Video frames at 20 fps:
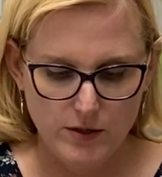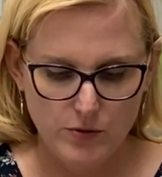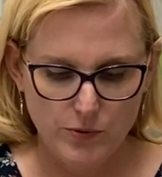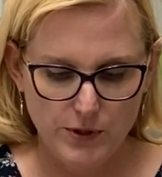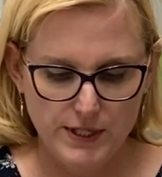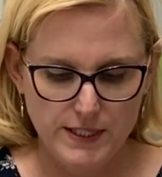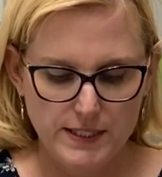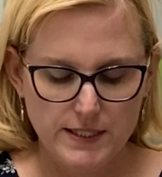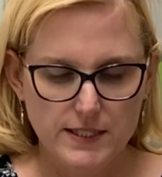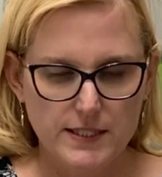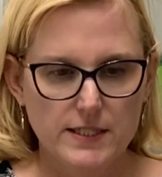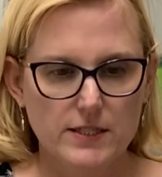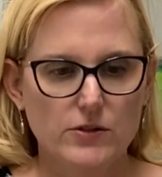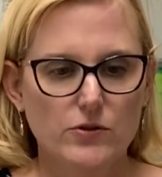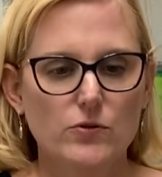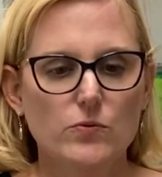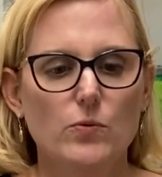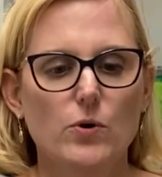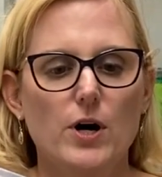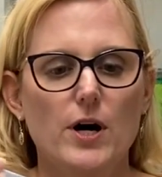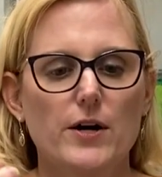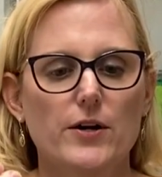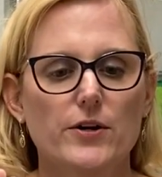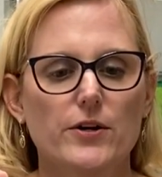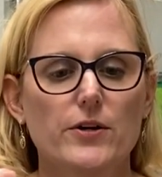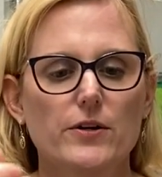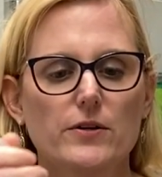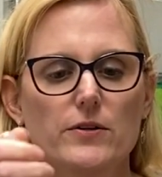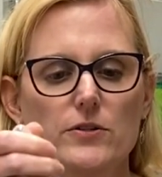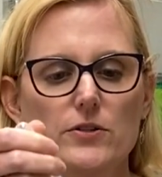with distilled
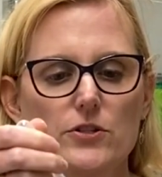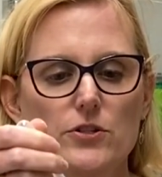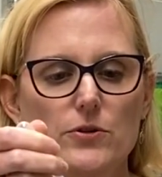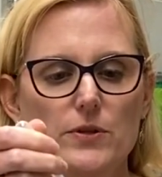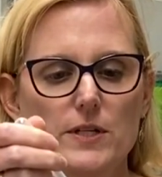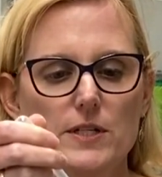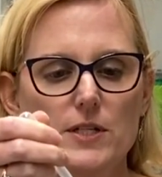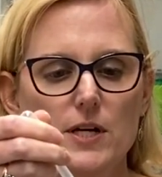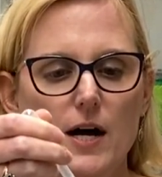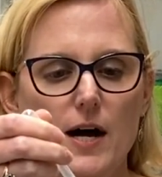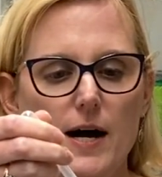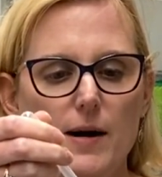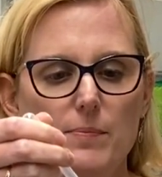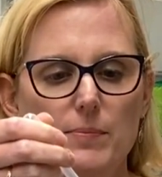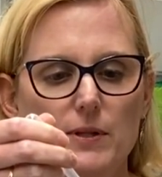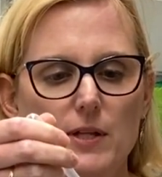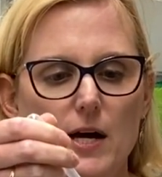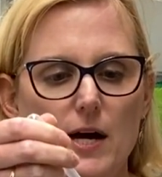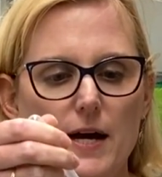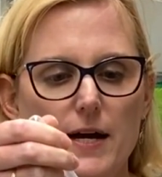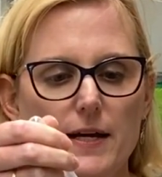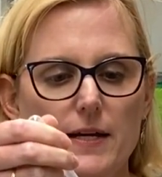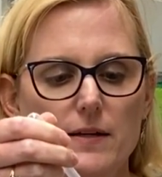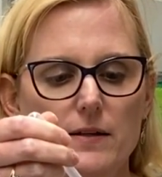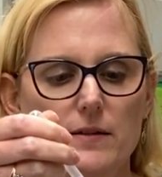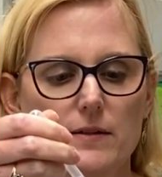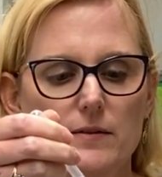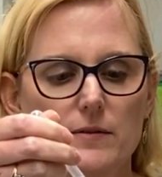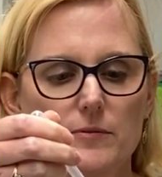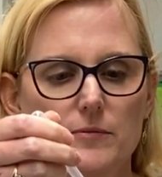water to the top line.